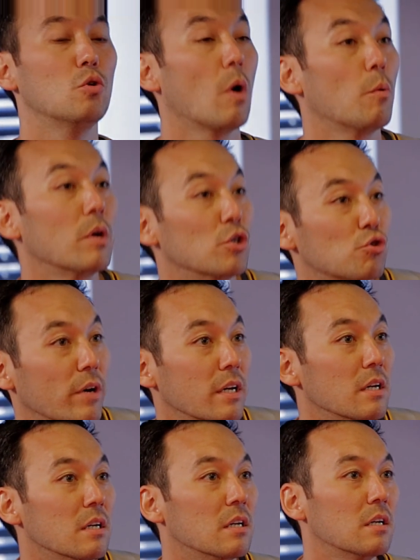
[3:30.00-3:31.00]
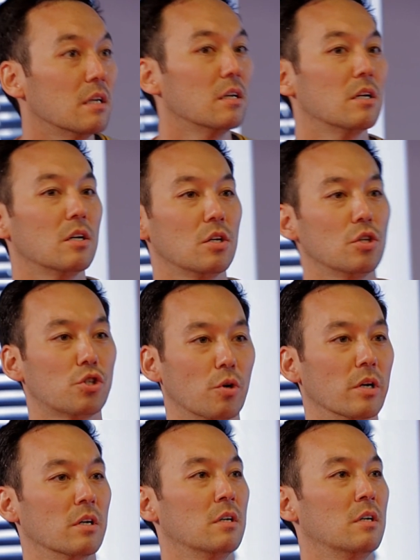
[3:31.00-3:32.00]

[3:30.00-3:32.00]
Do I want a drink? Yeah. Sure.